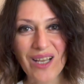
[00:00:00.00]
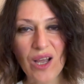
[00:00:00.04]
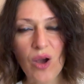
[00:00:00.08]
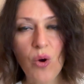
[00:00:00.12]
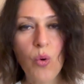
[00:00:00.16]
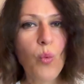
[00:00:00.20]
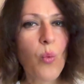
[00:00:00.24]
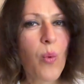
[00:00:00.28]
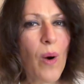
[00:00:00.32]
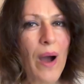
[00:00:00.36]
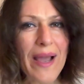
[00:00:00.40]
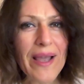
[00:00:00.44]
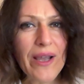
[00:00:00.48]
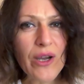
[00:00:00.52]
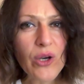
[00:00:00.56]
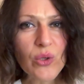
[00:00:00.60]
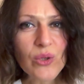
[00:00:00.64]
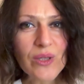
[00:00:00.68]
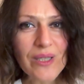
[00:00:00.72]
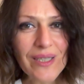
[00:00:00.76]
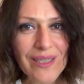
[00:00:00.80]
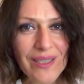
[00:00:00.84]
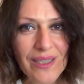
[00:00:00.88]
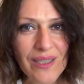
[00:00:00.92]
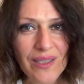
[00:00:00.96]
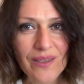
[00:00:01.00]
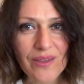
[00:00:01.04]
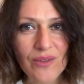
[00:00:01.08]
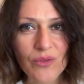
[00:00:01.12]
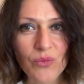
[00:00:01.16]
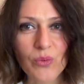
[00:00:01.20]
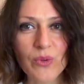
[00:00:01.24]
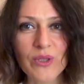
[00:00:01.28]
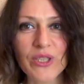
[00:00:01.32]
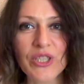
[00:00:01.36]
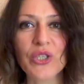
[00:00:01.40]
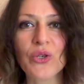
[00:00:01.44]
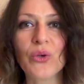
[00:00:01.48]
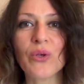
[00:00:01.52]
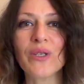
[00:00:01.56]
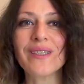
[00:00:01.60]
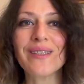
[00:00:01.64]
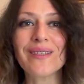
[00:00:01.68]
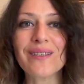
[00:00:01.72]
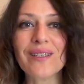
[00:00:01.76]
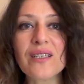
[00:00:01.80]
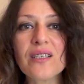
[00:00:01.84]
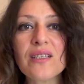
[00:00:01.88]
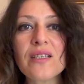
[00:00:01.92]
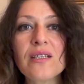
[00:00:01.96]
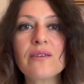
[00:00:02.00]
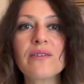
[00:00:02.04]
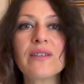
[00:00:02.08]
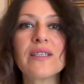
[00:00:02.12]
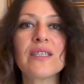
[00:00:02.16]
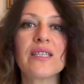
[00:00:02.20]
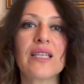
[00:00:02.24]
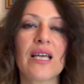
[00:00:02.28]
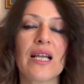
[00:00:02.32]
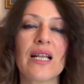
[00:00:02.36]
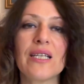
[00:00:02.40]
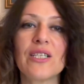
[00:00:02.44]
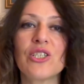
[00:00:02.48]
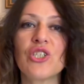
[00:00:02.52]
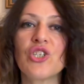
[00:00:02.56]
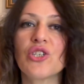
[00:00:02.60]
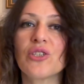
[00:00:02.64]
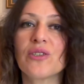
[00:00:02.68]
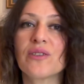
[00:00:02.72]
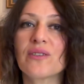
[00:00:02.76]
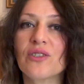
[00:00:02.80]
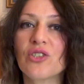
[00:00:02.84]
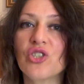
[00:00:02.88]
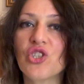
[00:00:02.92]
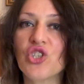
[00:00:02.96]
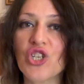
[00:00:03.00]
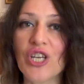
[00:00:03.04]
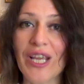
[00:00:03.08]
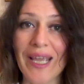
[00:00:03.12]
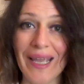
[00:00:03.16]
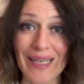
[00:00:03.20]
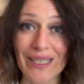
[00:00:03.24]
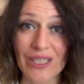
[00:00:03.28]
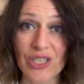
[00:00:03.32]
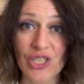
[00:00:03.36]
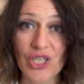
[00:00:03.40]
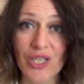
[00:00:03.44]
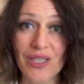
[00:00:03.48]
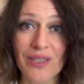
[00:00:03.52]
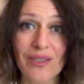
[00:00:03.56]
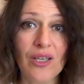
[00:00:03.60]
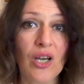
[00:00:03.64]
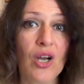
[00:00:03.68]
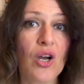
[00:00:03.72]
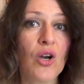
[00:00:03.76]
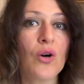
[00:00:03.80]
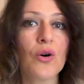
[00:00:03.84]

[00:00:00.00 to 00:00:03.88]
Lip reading: why on earth would your internal intelligence change it